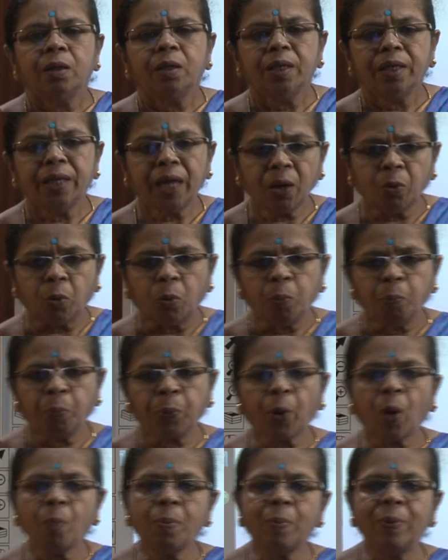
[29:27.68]
Now,
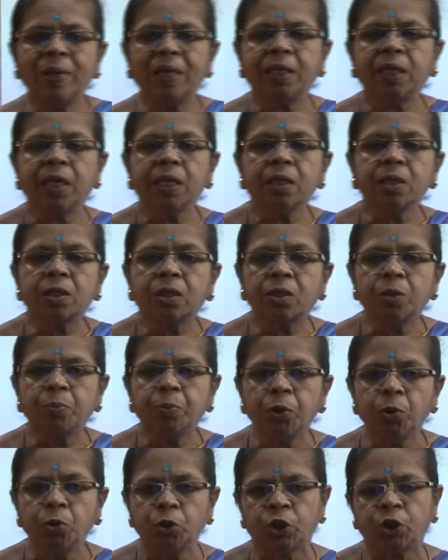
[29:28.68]
probability
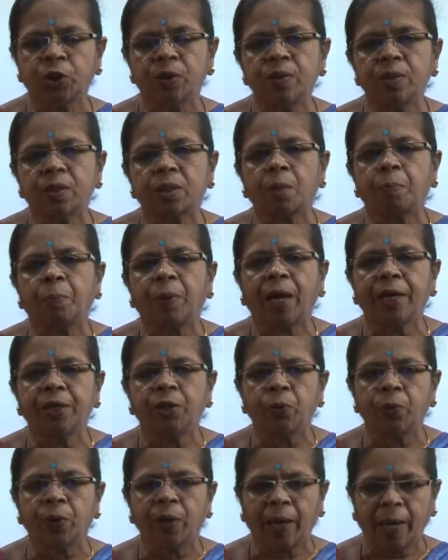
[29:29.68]
distributions apply
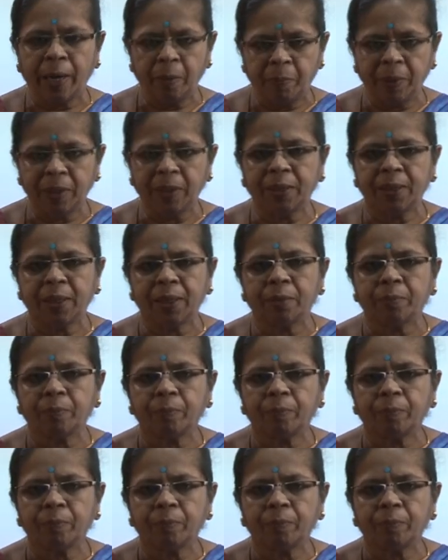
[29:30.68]
to reliability.